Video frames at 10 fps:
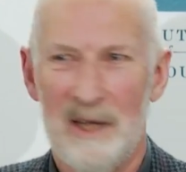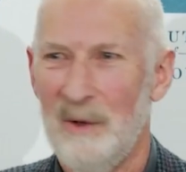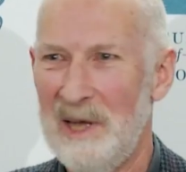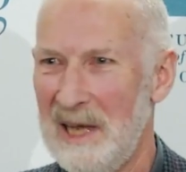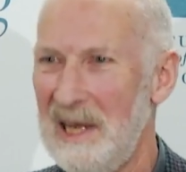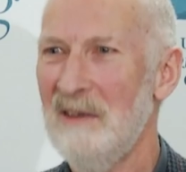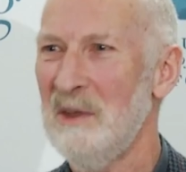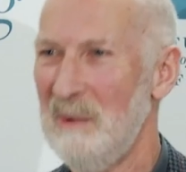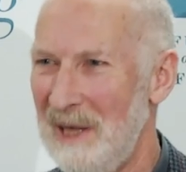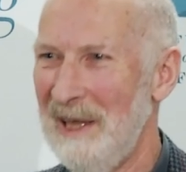We can give
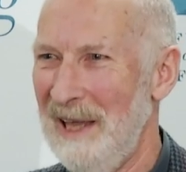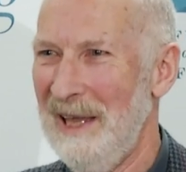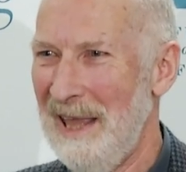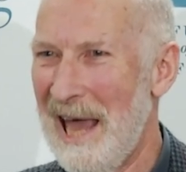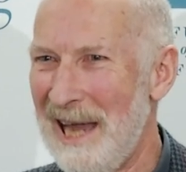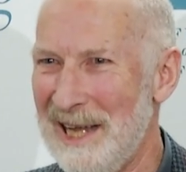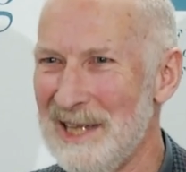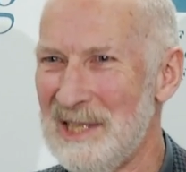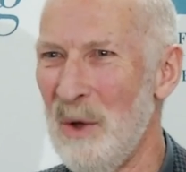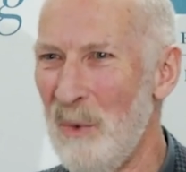them, that
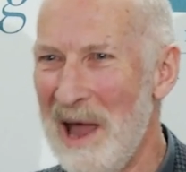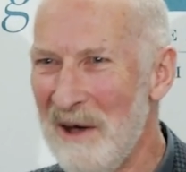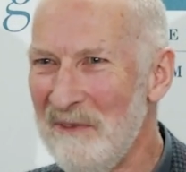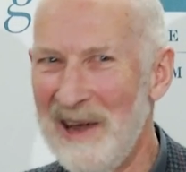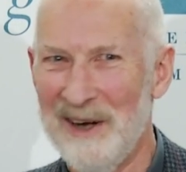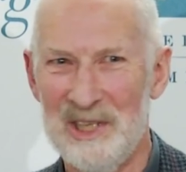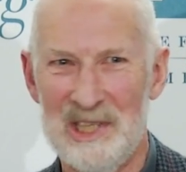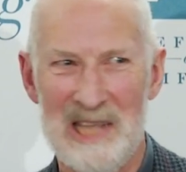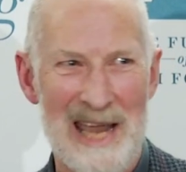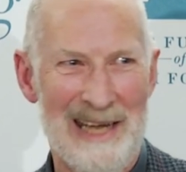is, the welfare
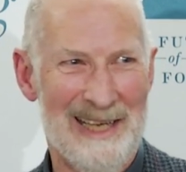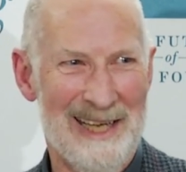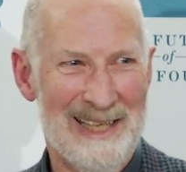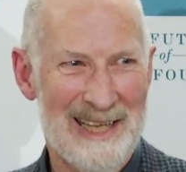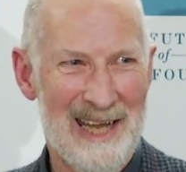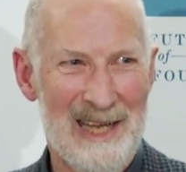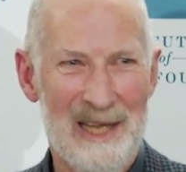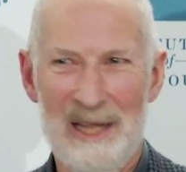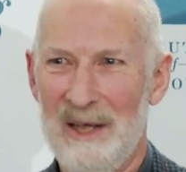state. Right?